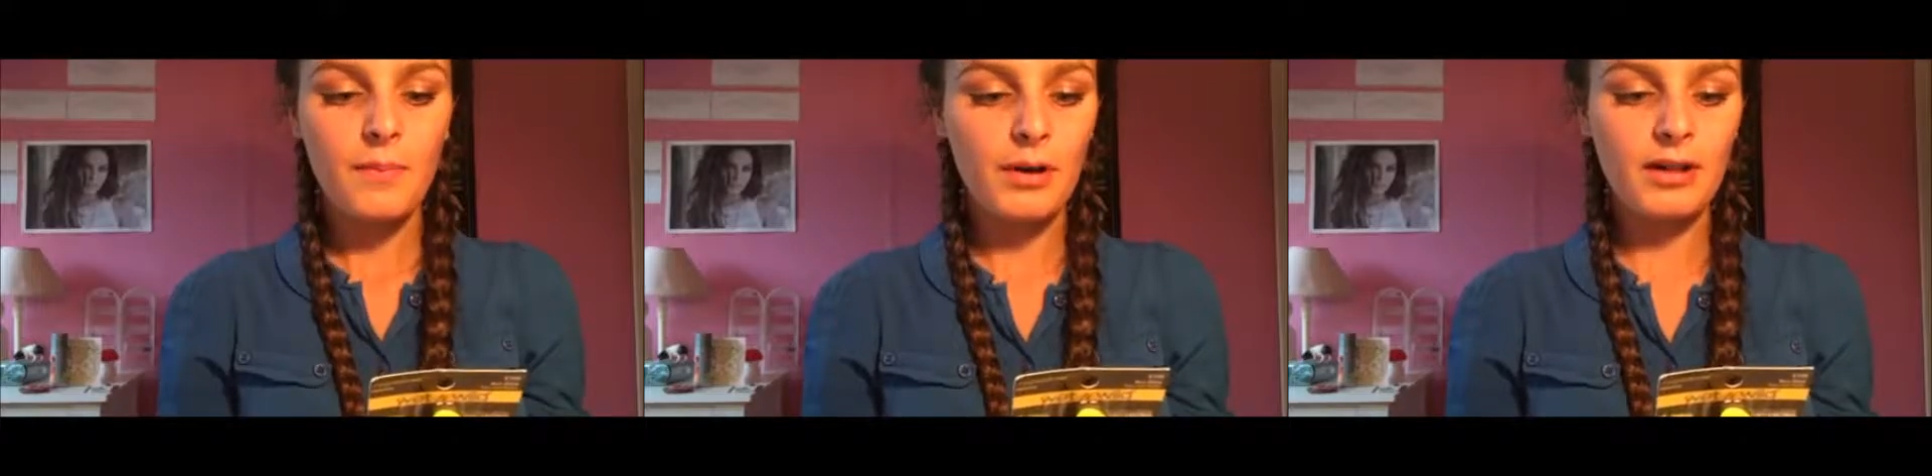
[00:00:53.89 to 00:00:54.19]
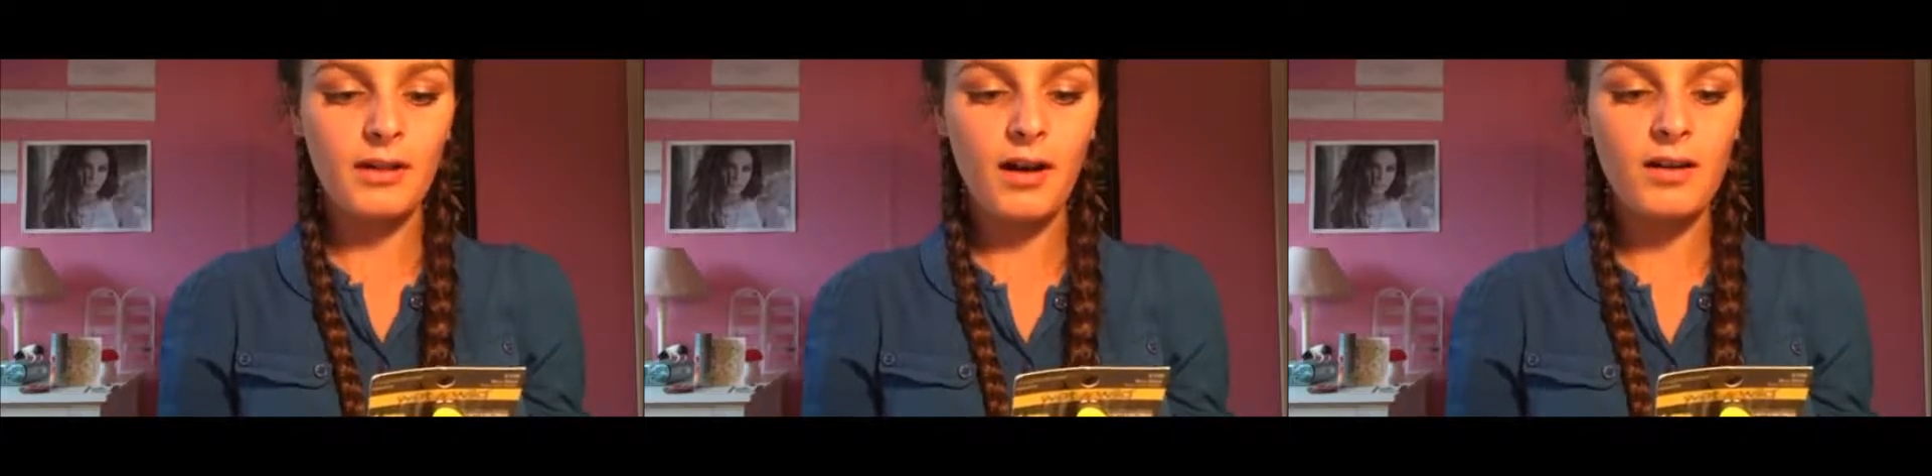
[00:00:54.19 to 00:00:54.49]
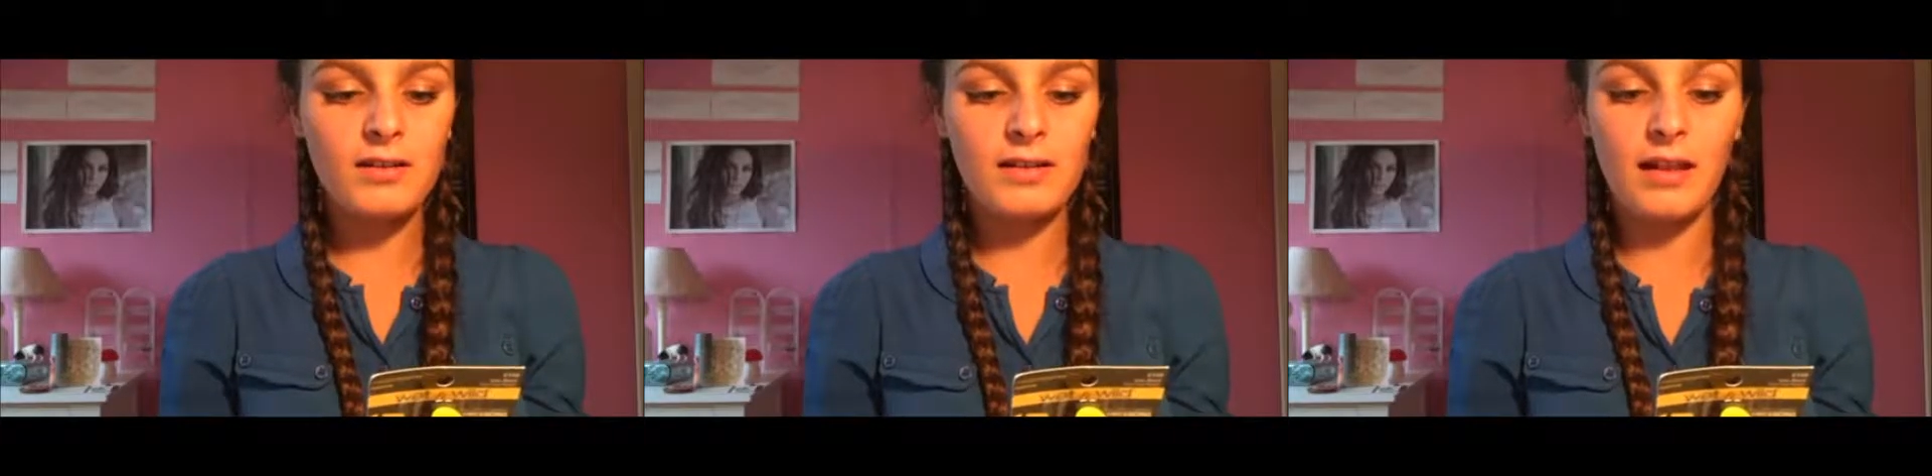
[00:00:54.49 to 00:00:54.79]
by
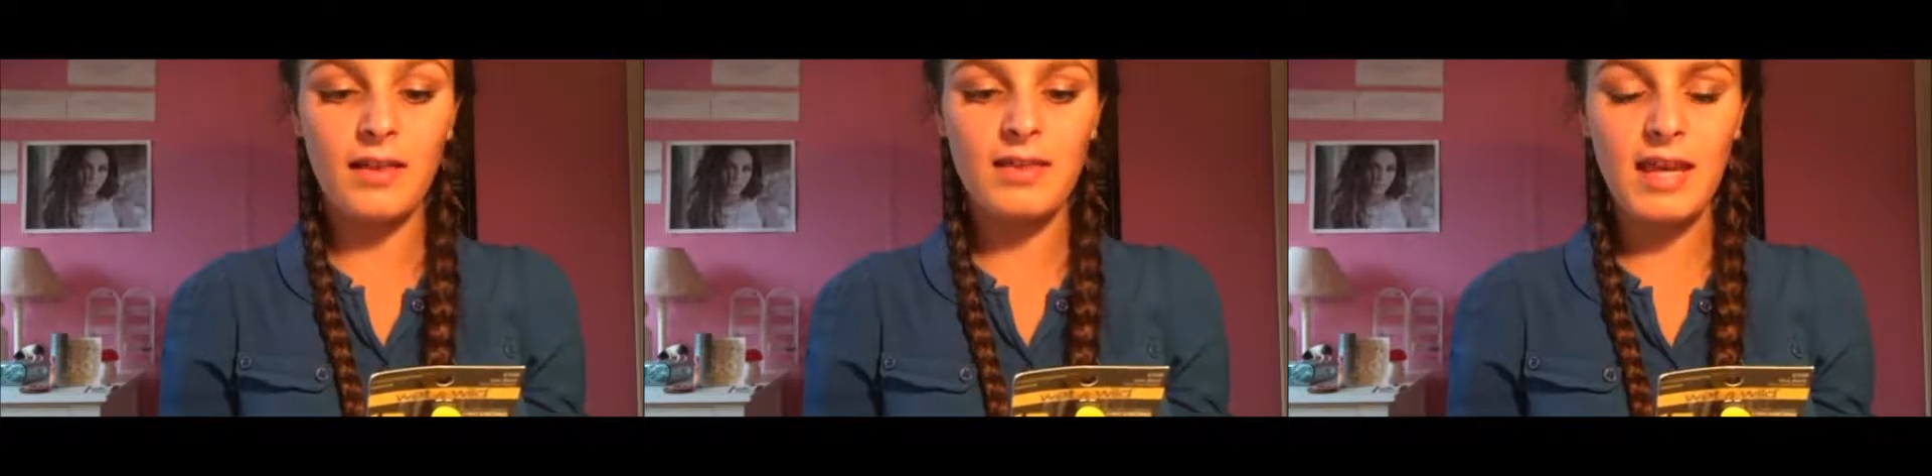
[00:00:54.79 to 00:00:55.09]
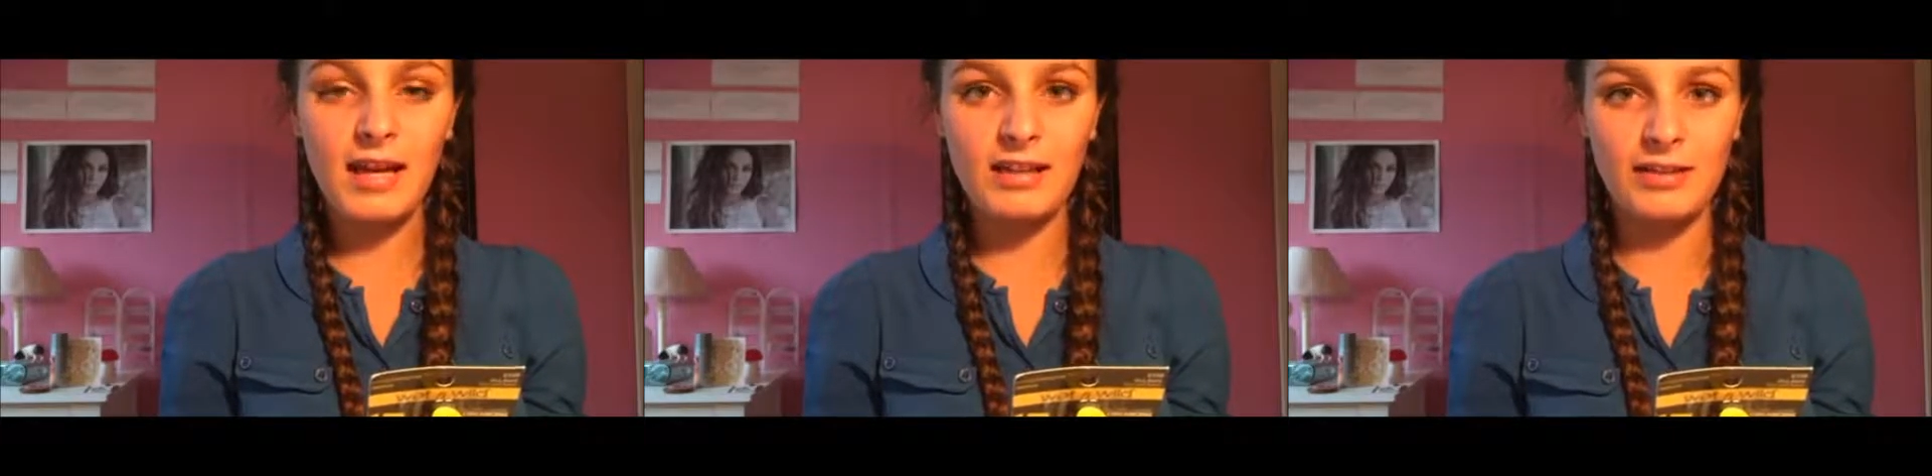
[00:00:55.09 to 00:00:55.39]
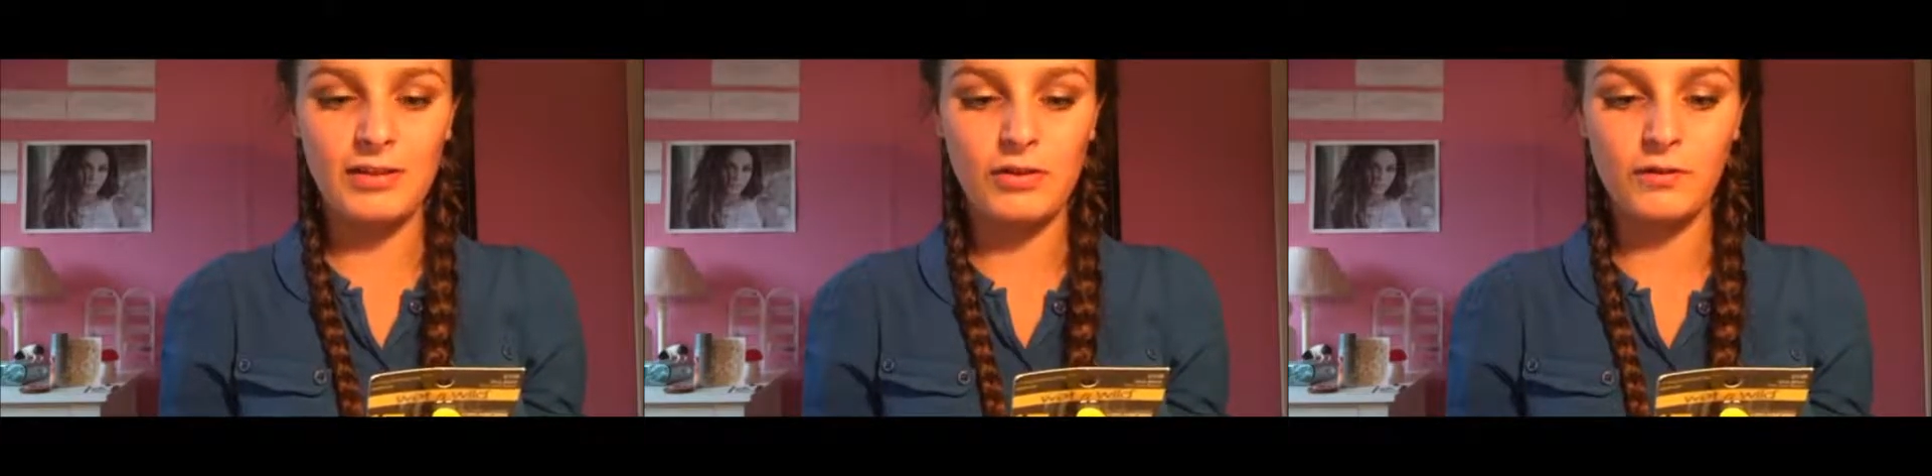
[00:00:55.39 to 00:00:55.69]
enhancing the
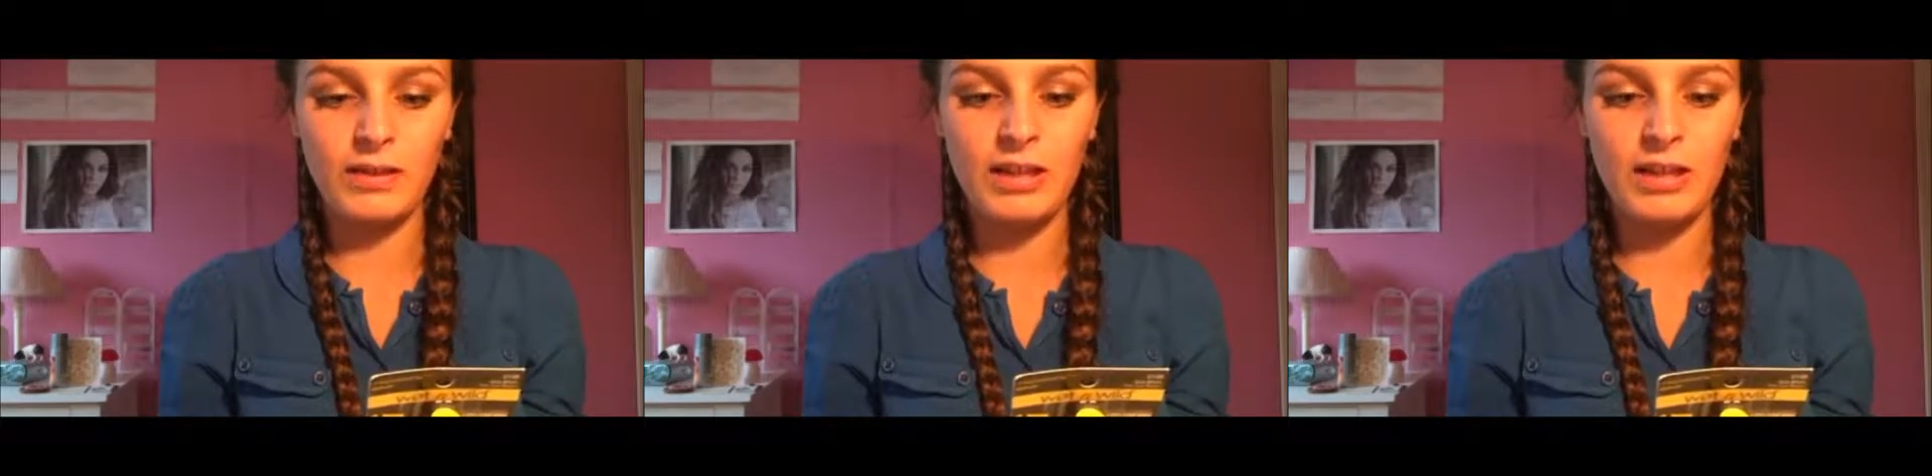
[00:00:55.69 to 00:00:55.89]
thickness of